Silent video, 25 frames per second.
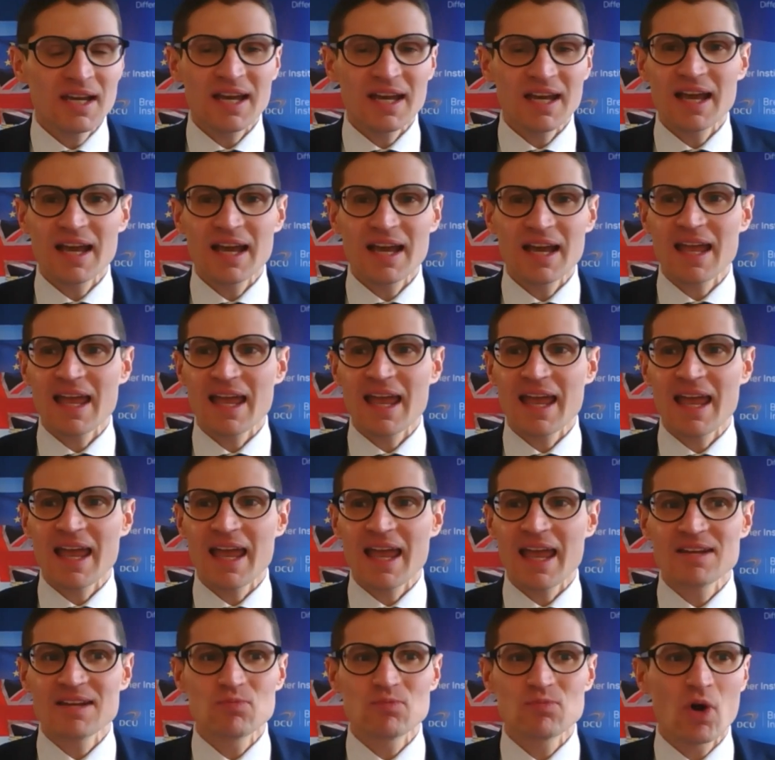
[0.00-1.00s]
Uh,
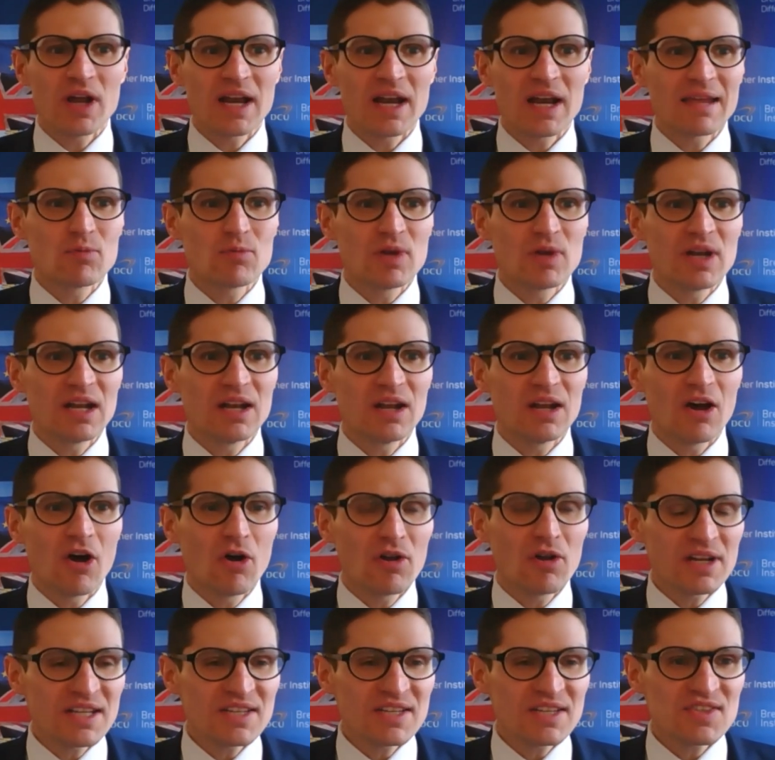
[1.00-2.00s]
and what I will
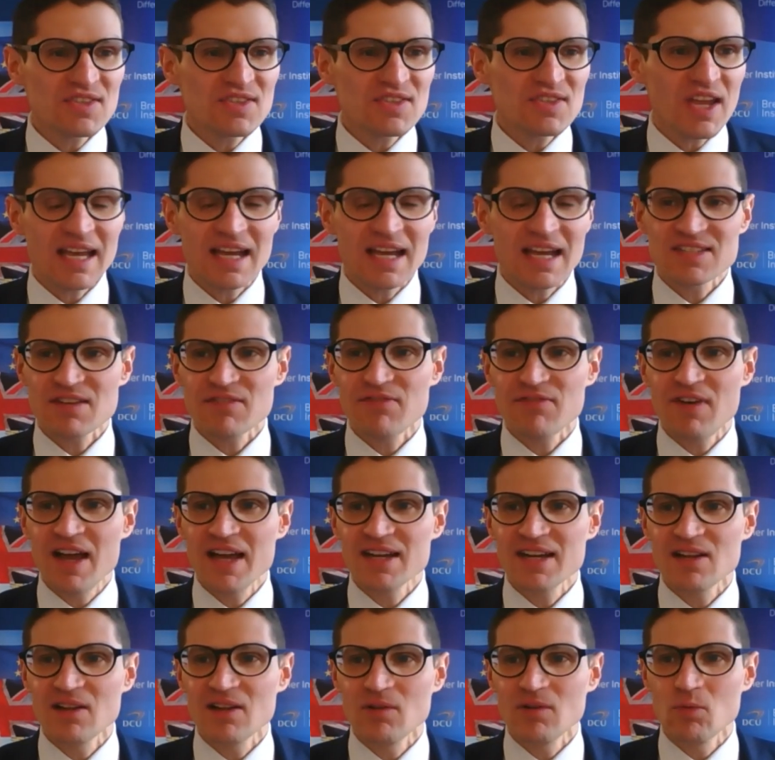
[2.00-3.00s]
only say as a
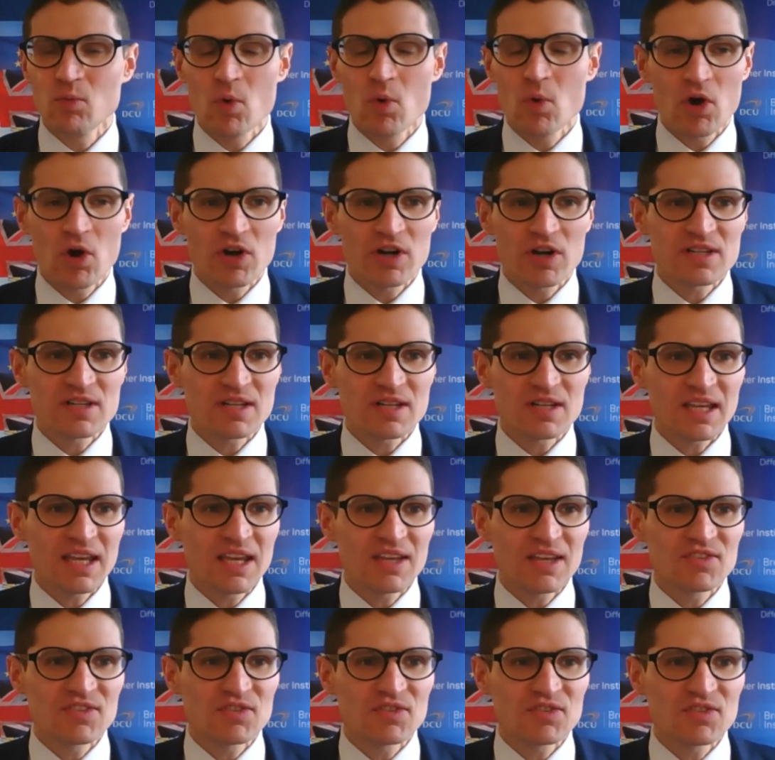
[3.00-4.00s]
final word
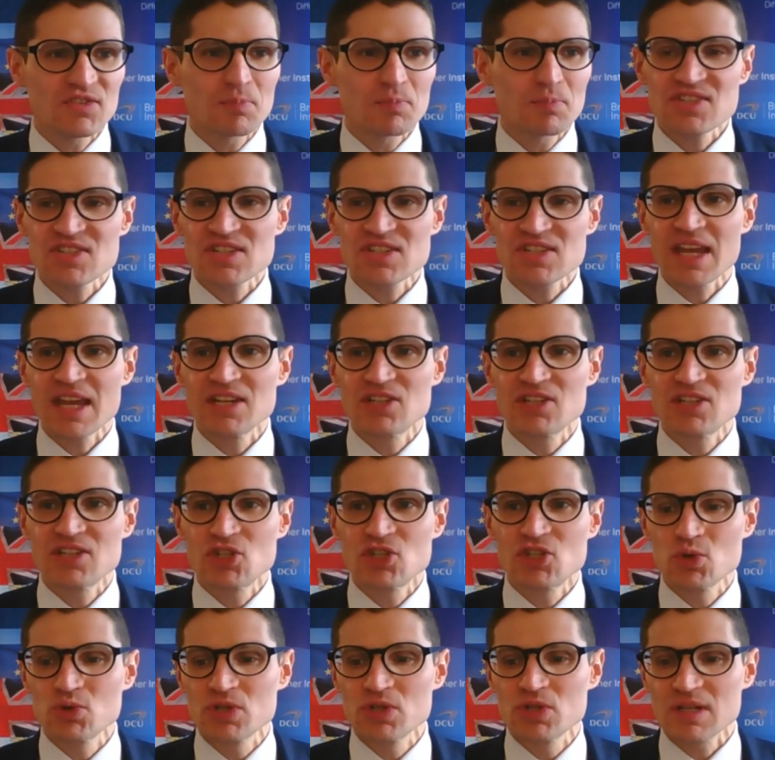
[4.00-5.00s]
is please stay
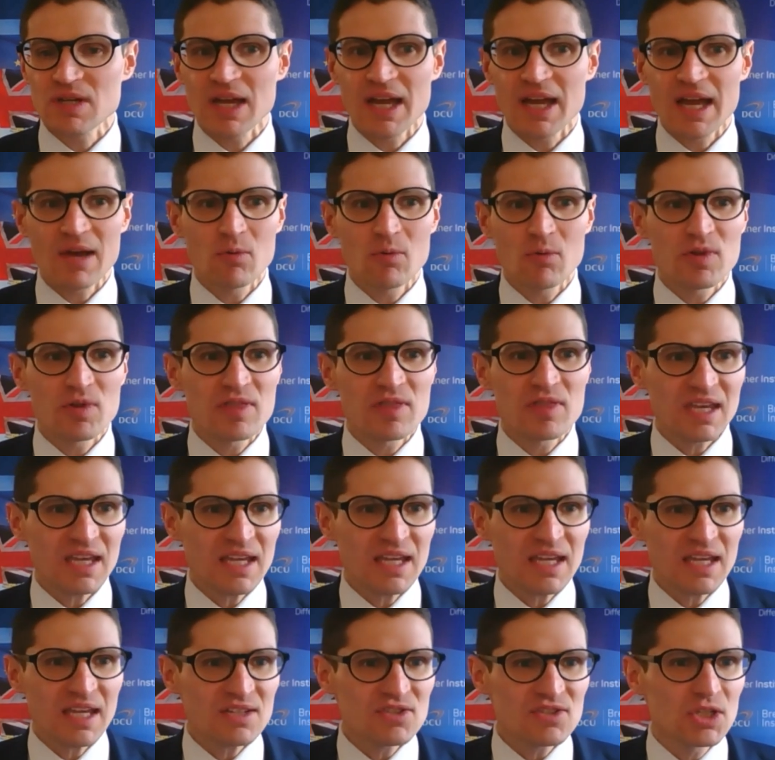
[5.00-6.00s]
tuned uh, with the
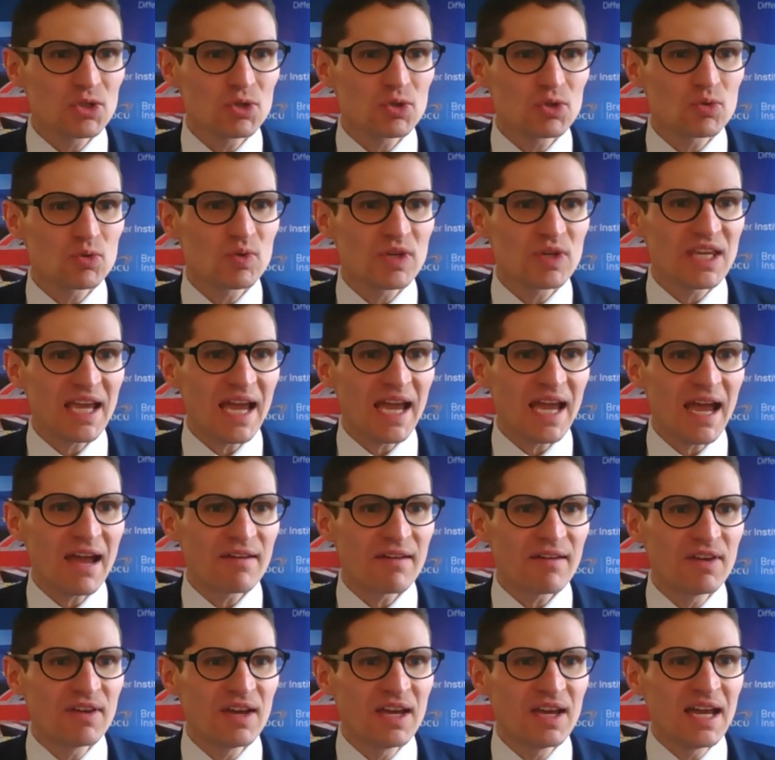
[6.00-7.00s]
Institute. We
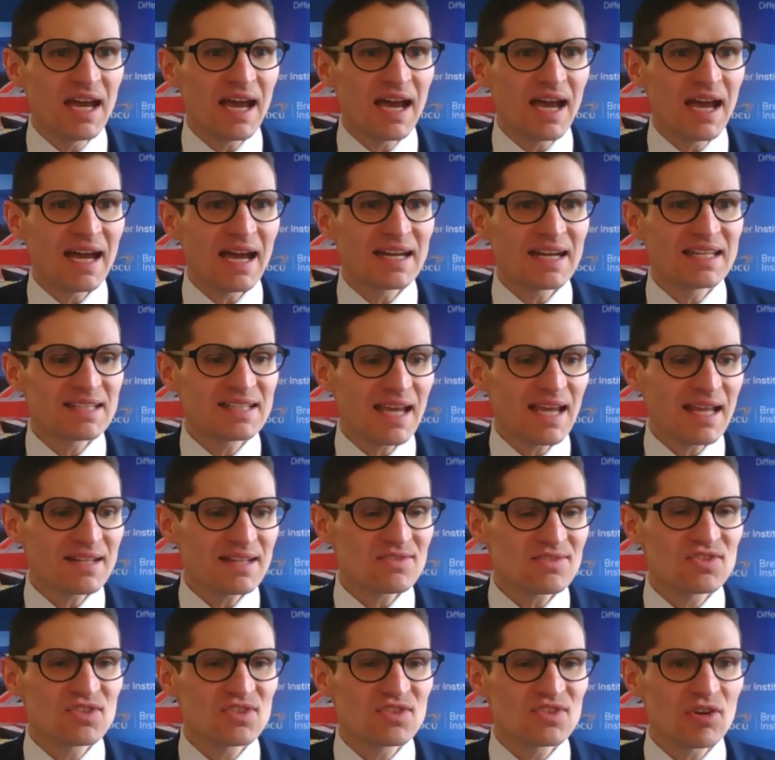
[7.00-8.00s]
have an
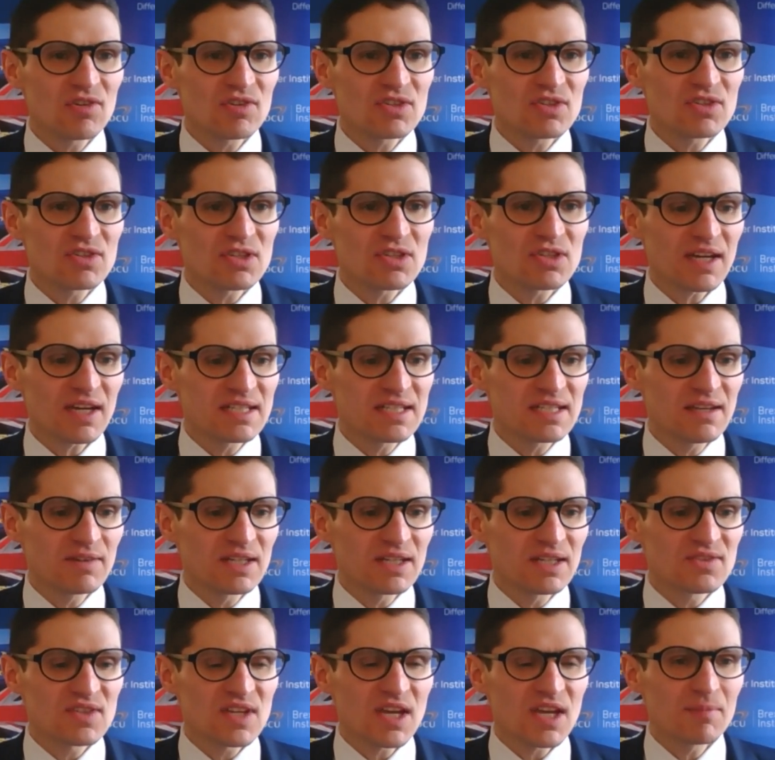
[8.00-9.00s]
intense series of
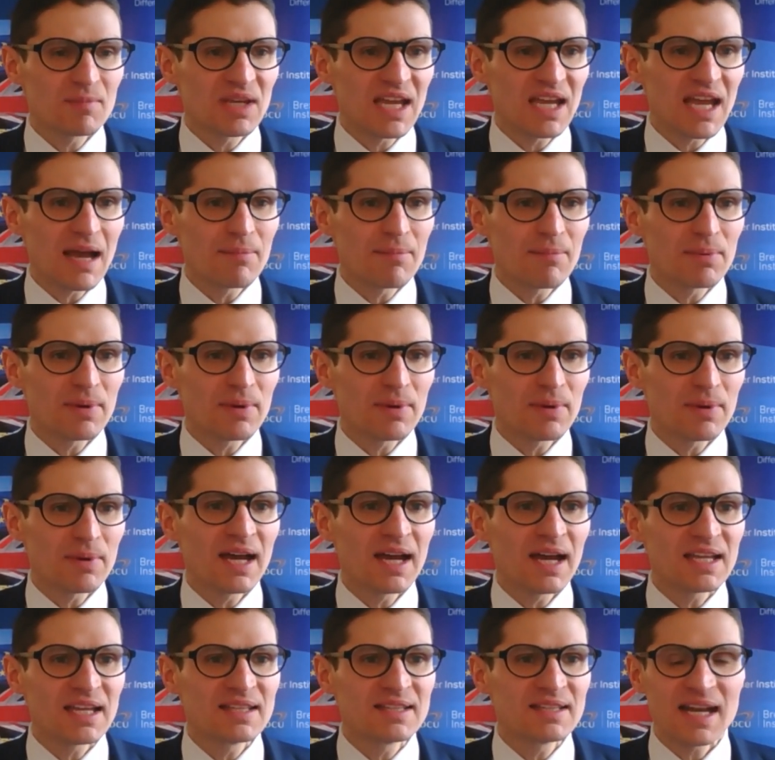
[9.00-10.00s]
activities coming up uh,
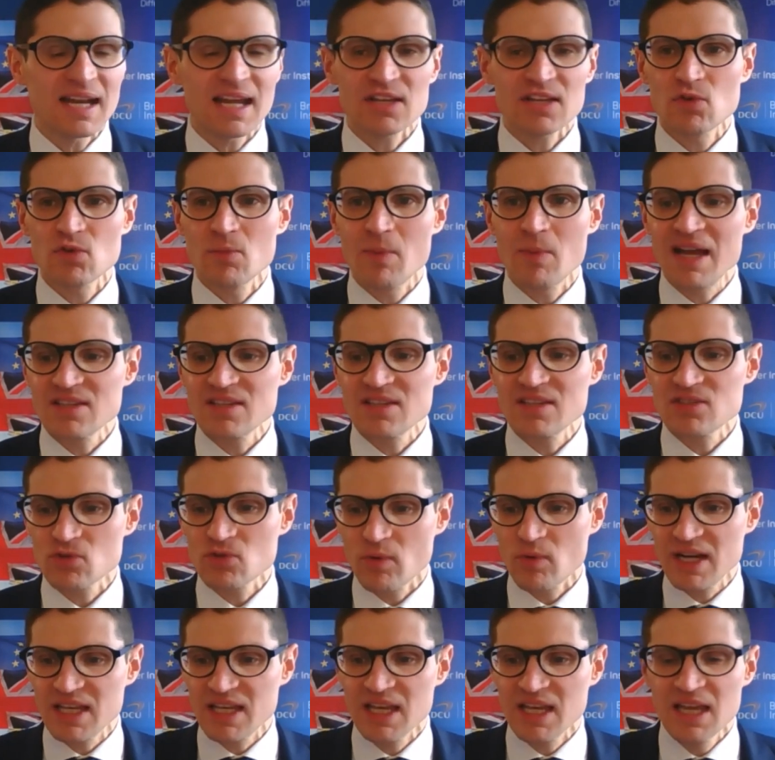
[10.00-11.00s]
in the next few months
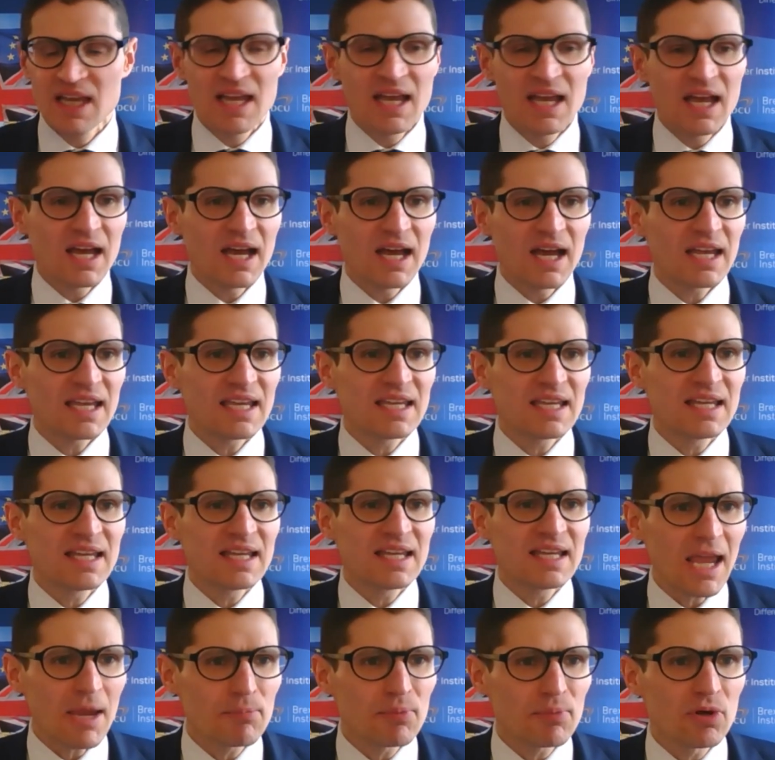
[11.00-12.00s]
already uh, in
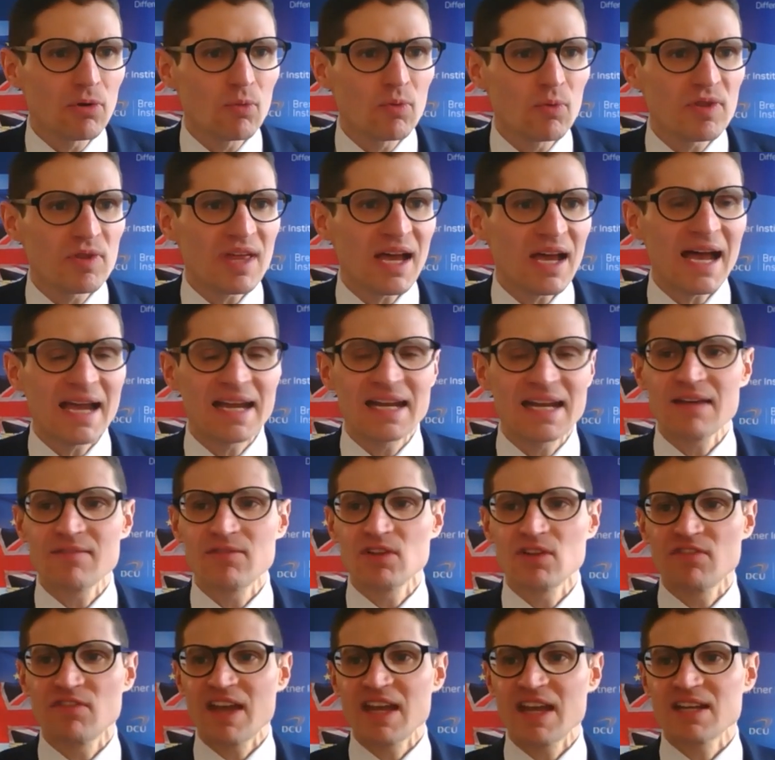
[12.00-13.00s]
April with a high
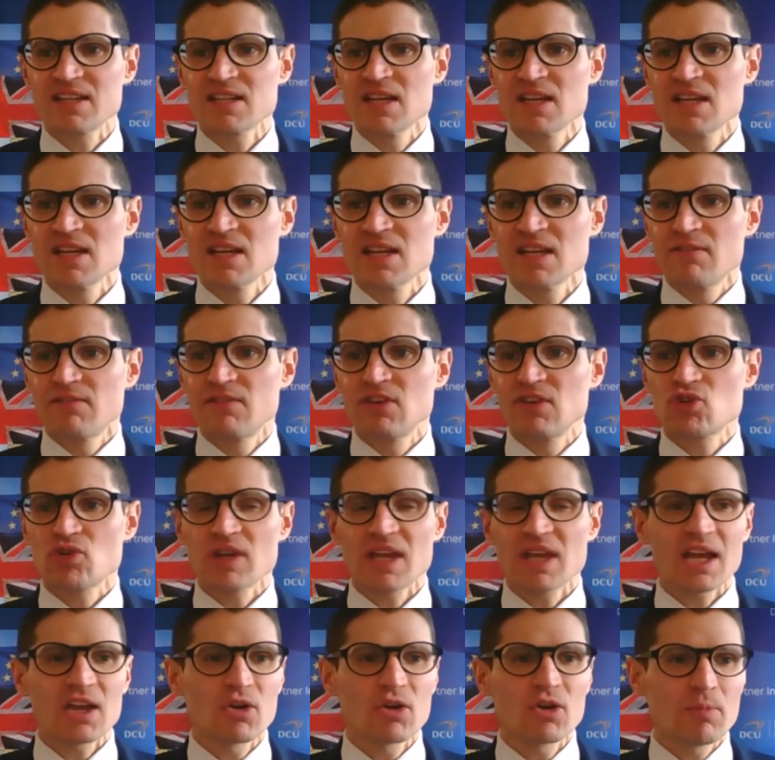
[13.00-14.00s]
level event
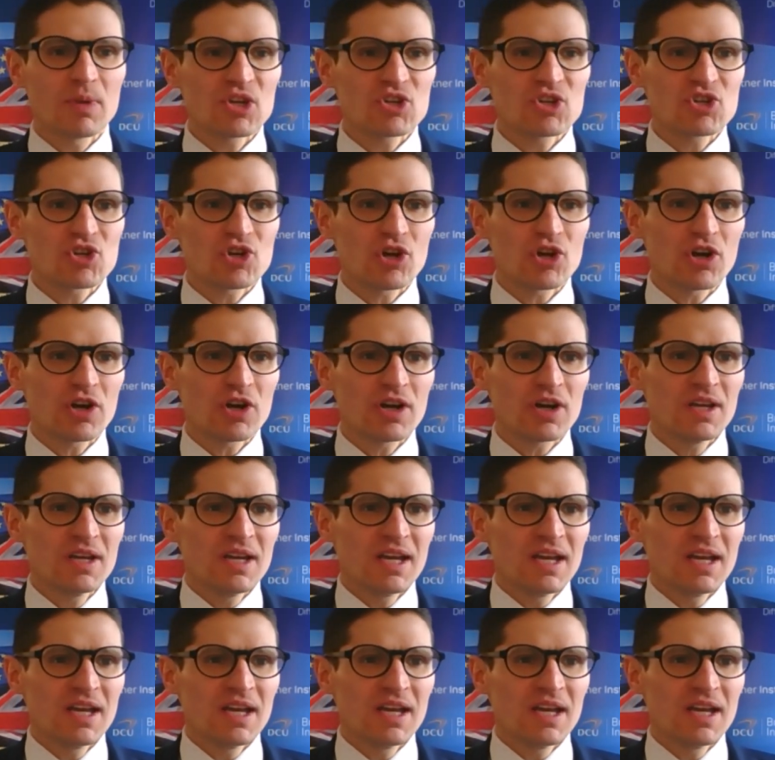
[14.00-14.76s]
featuring a commissioner.